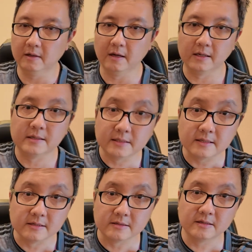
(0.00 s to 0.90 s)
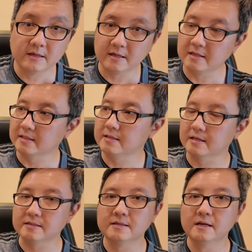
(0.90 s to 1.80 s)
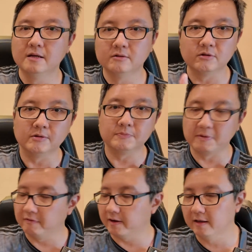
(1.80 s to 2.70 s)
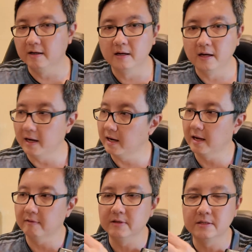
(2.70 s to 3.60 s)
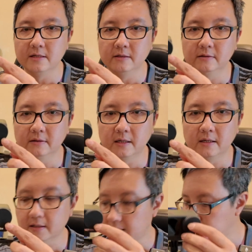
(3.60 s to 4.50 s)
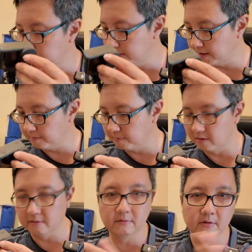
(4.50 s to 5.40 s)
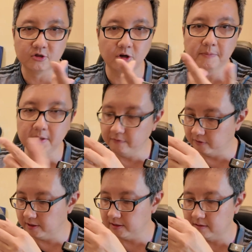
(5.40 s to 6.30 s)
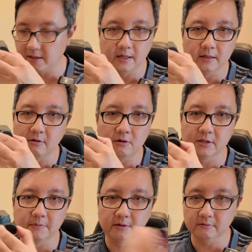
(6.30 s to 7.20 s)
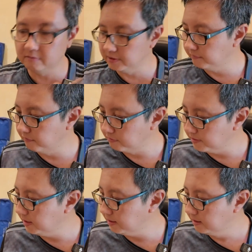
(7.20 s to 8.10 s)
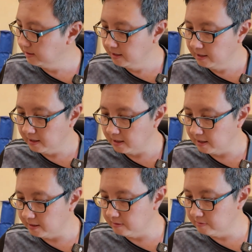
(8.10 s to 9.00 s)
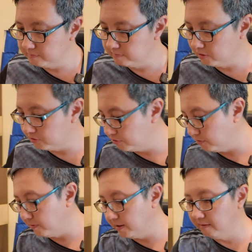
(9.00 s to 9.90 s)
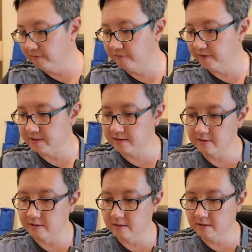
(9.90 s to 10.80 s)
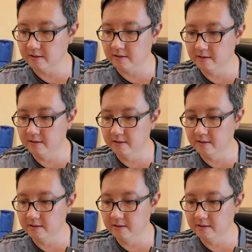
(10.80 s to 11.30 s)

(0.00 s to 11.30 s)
yeah, distance in that sense. So it's perfect. And I have this little cover that I bought on Shopee for it. I think it costs about 3-4 ringgit. I'm not sure whether it fits the